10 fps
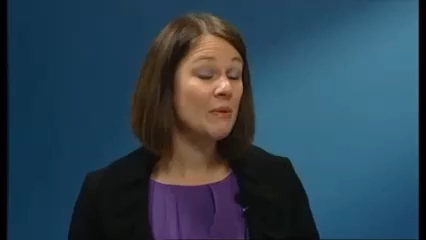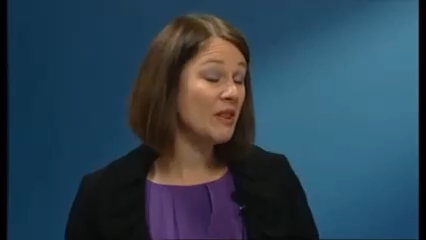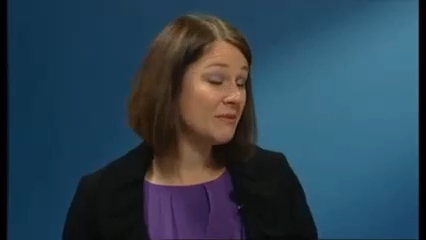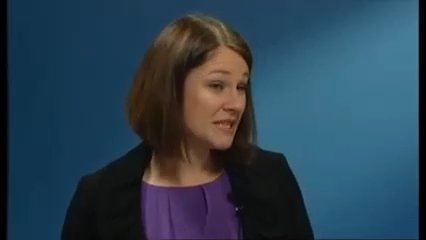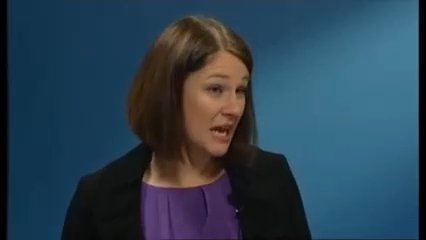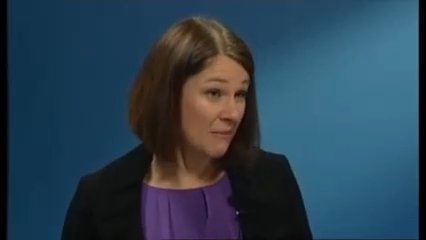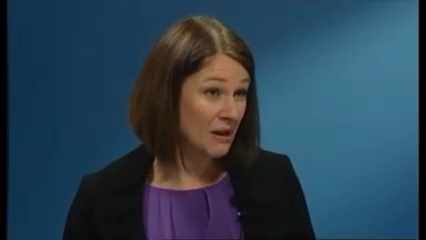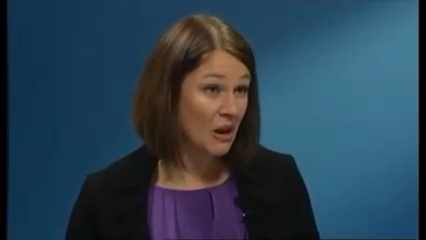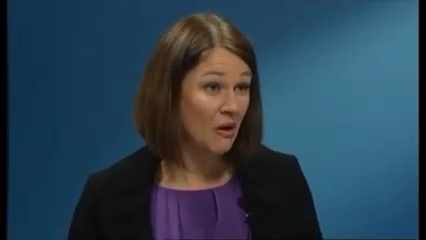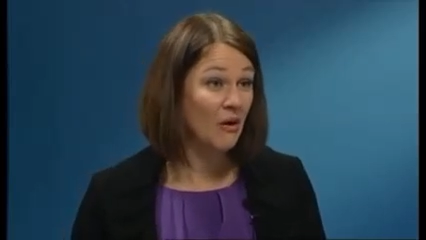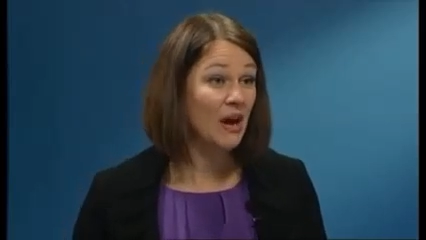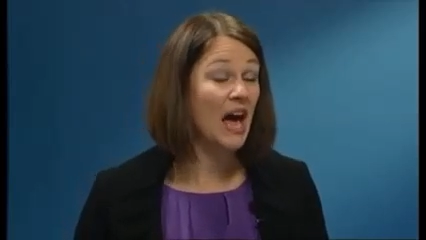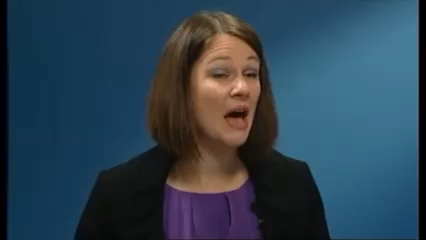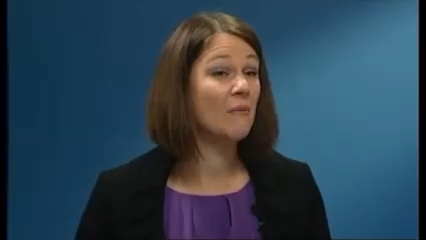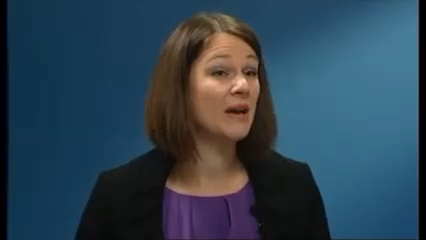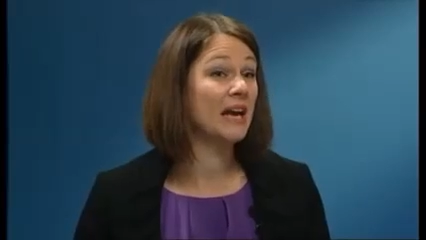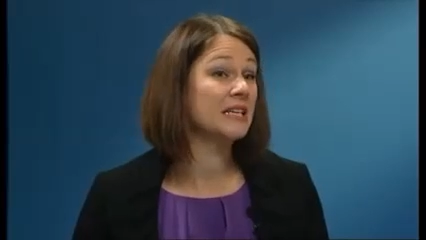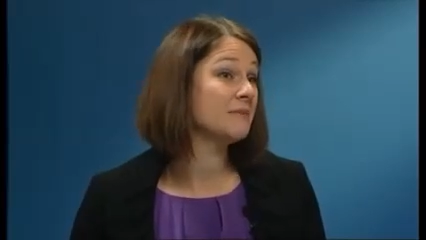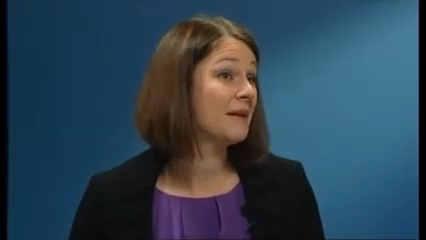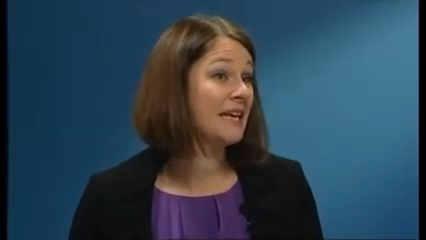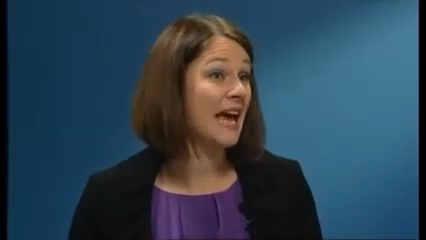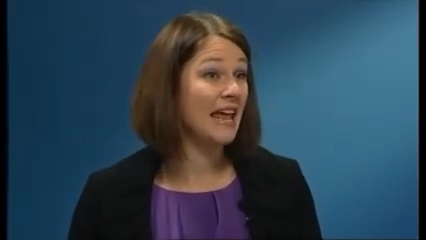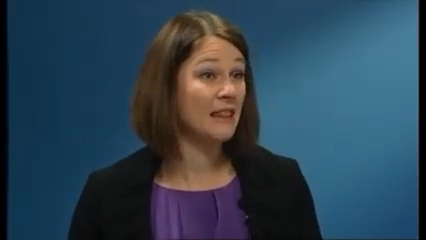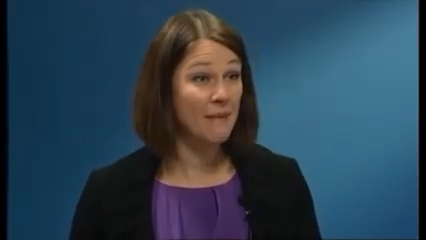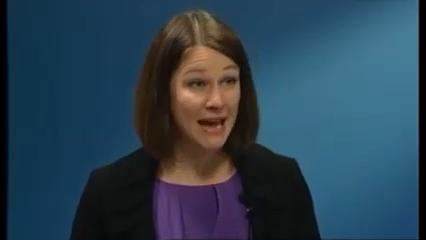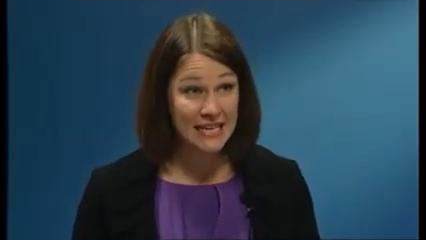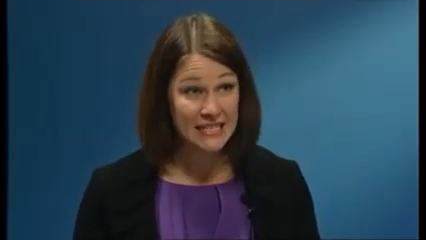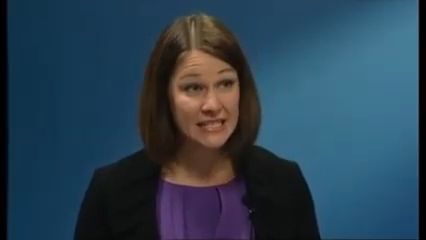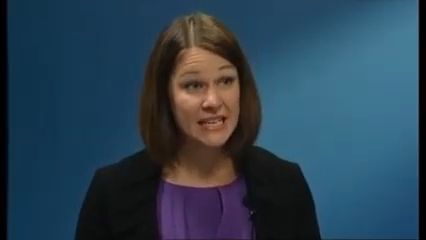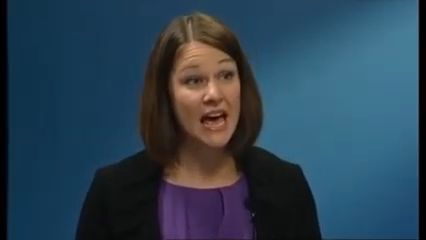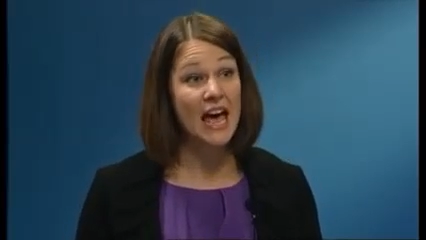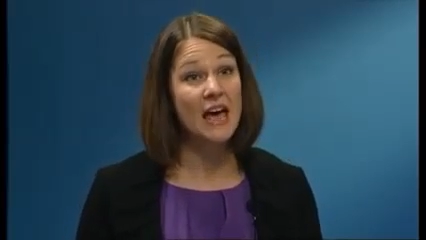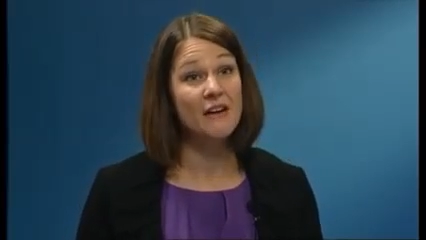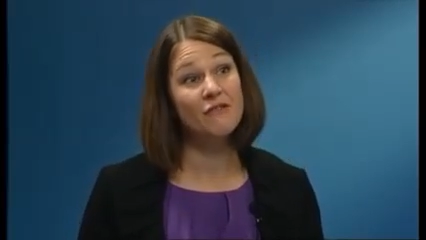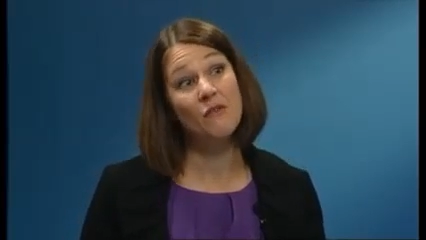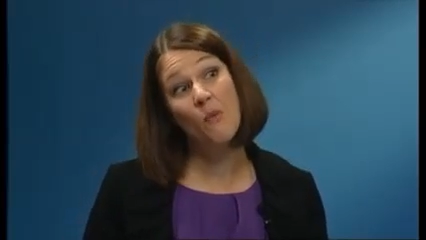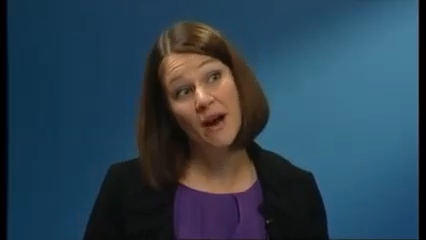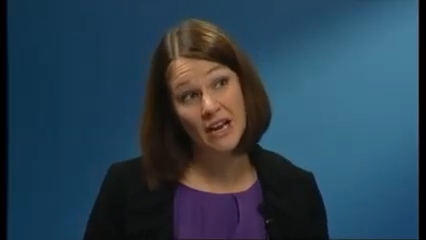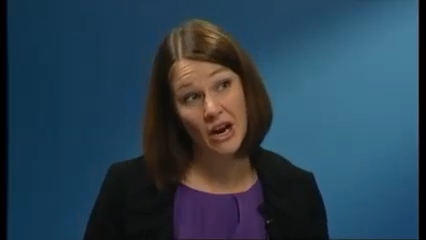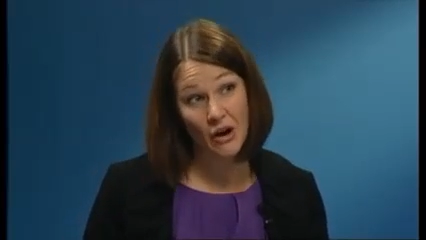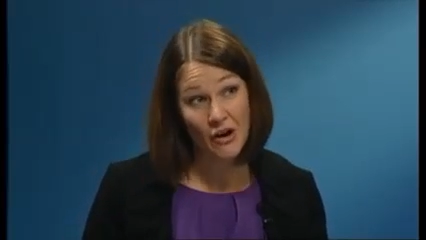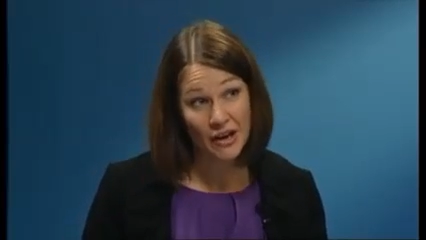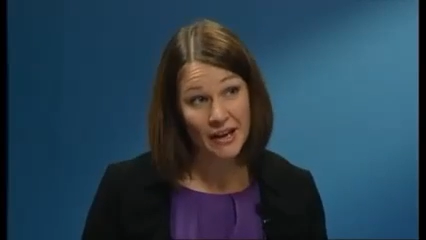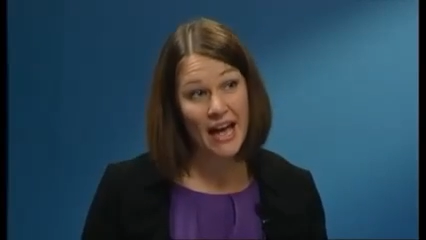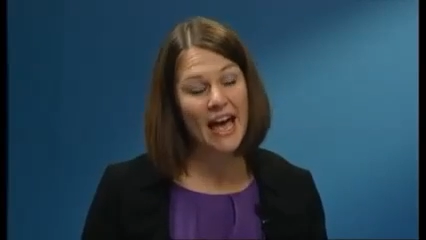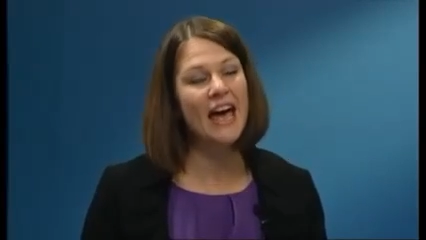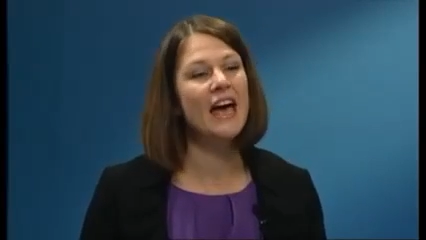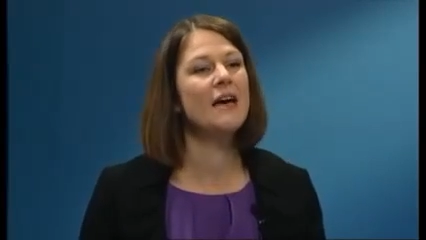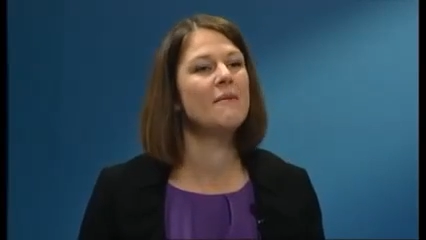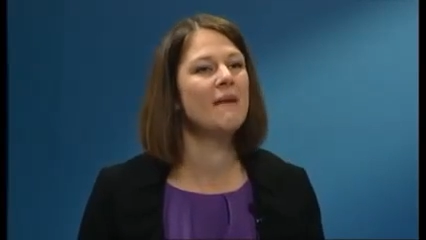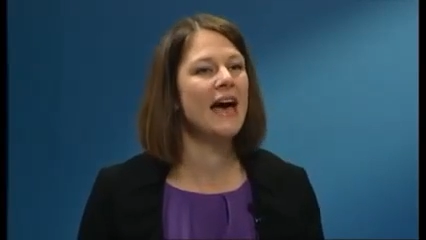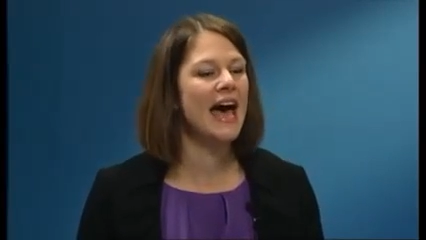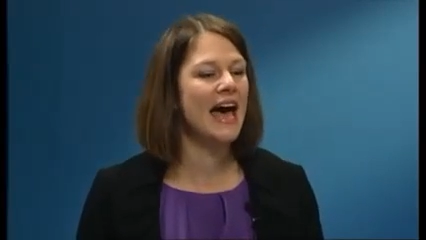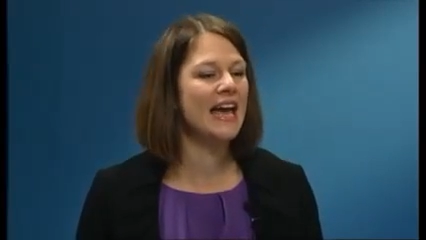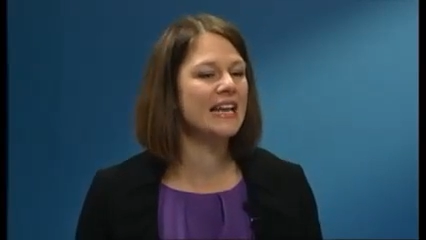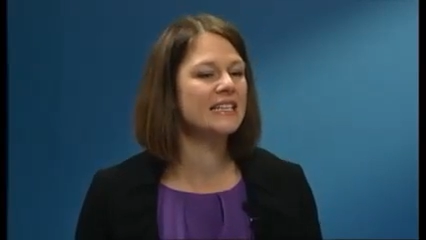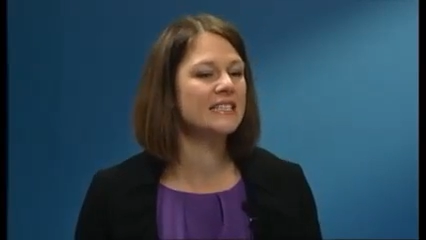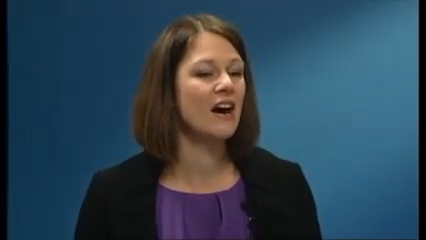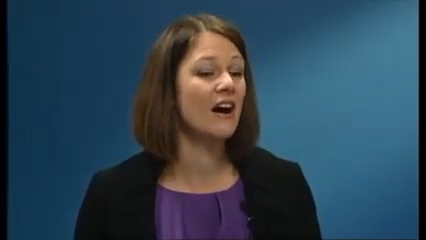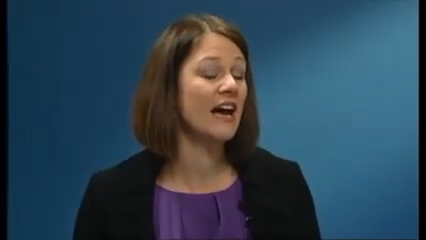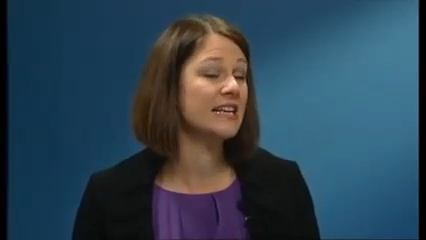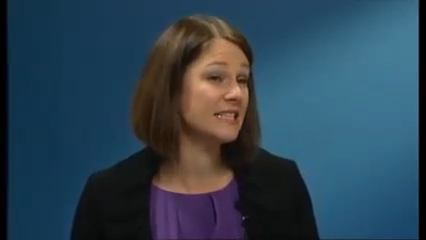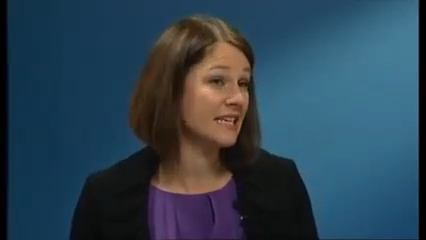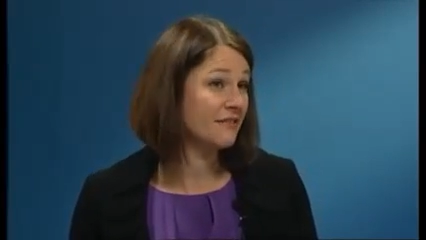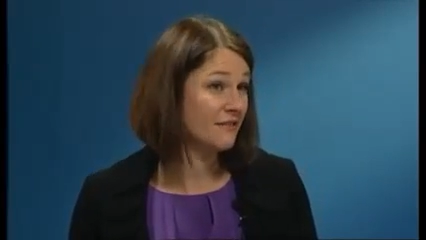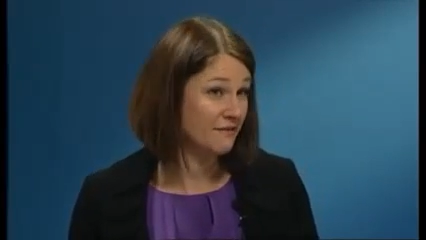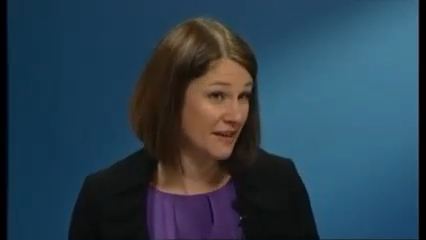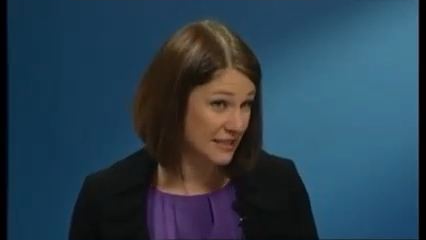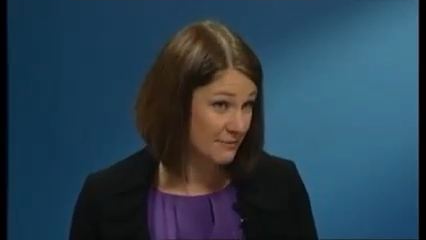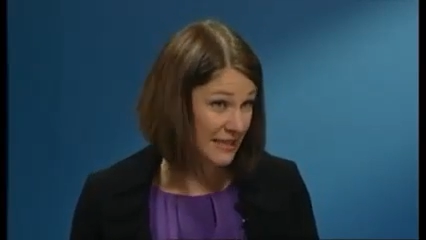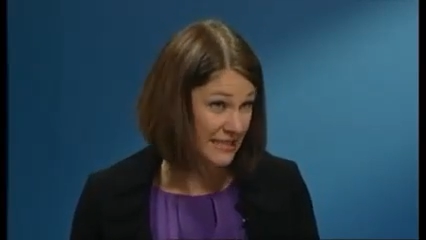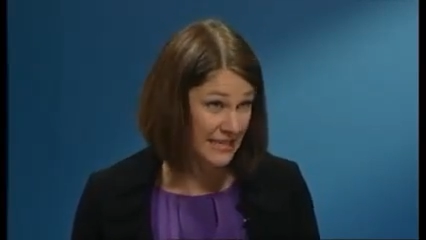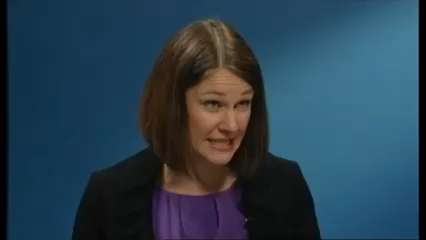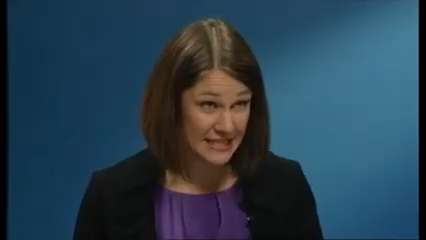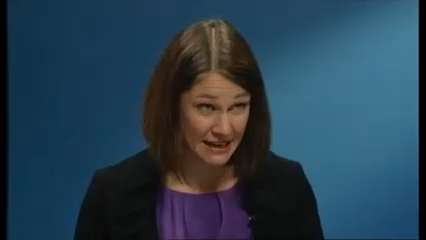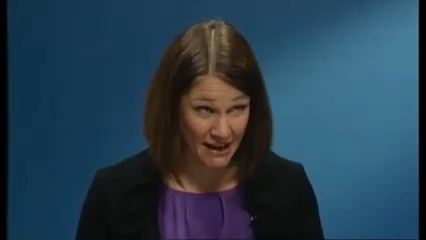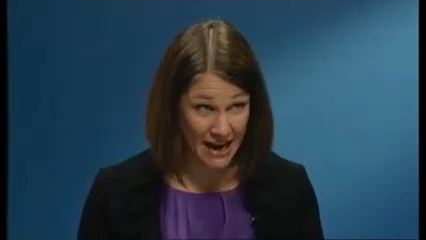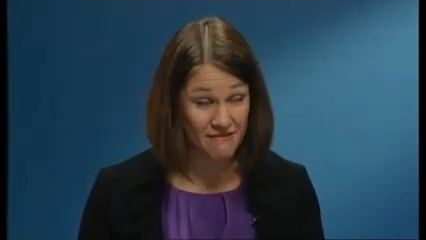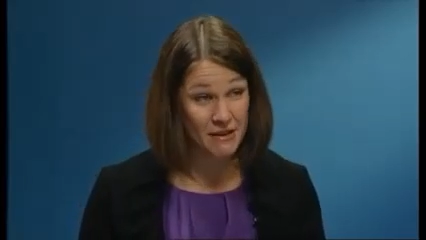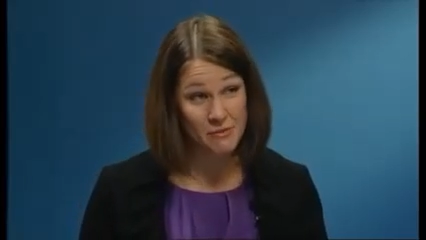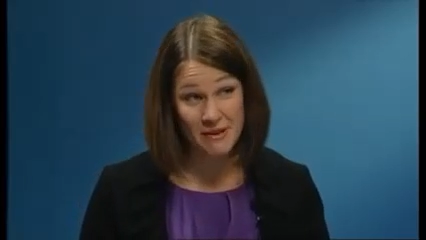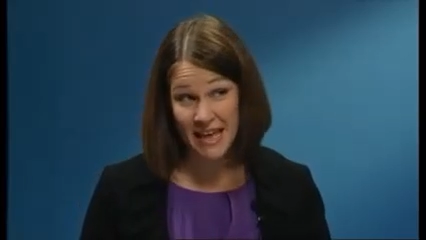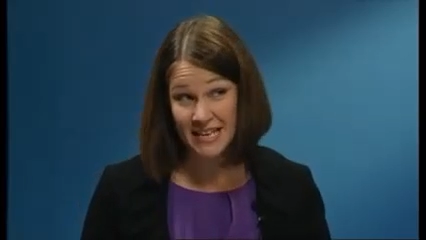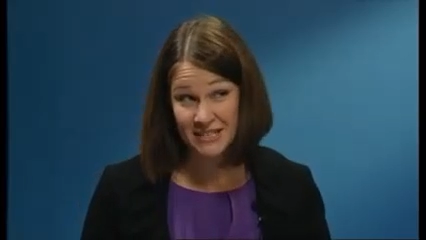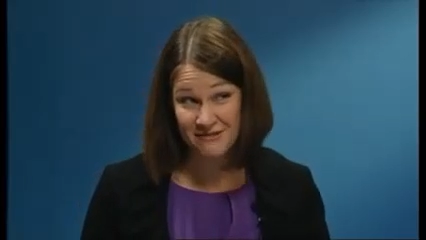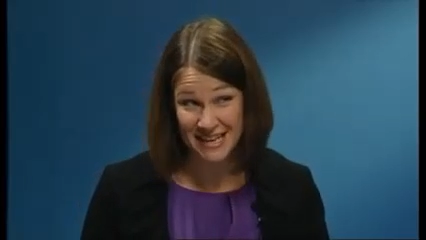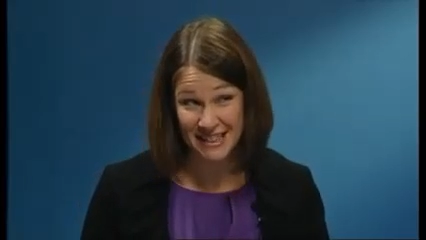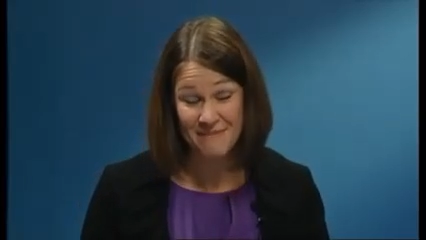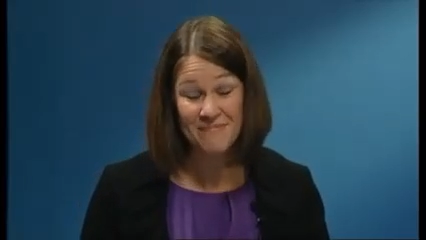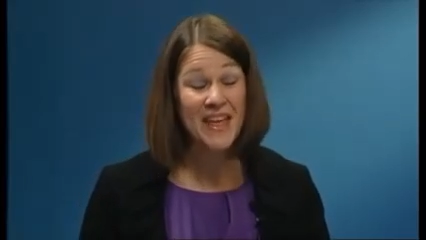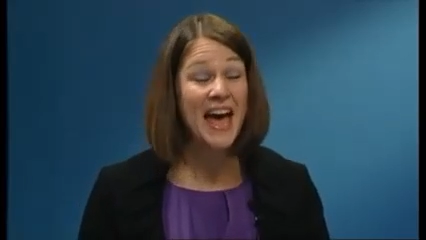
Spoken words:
want them to come along. We're going to be at the base from 1 o'clock, and our editor of Next magazine, Sarah Henry, will be there to greet them.